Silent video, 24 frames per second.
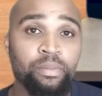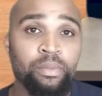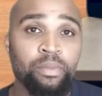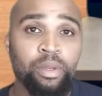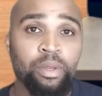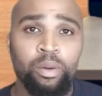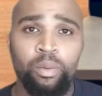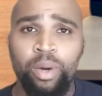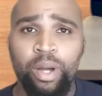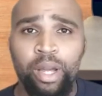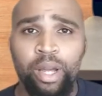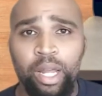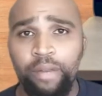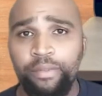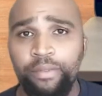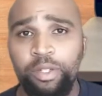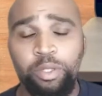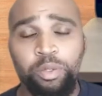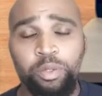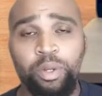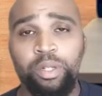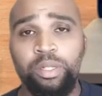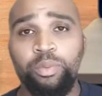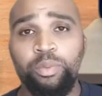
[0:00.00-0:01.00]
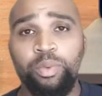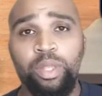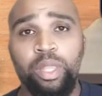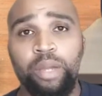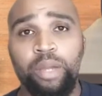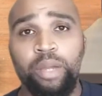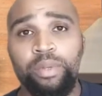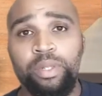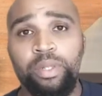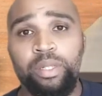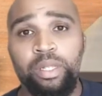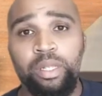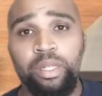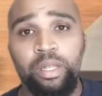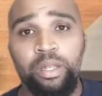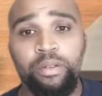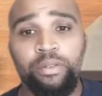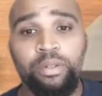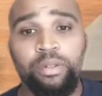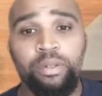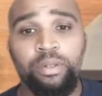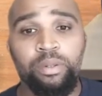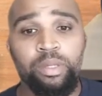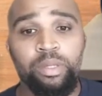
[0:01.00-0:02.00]
What kind of instruction will they
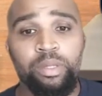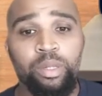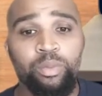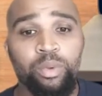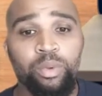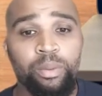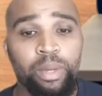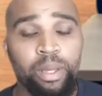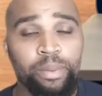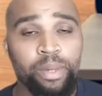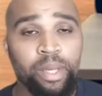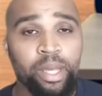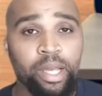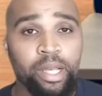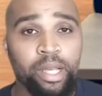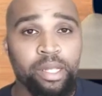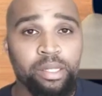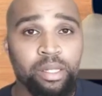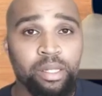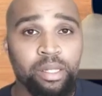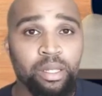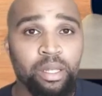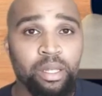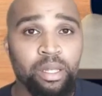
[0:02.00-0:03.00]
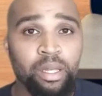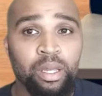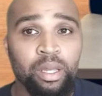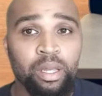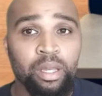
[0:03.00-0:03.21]
receive? Someone may be asking.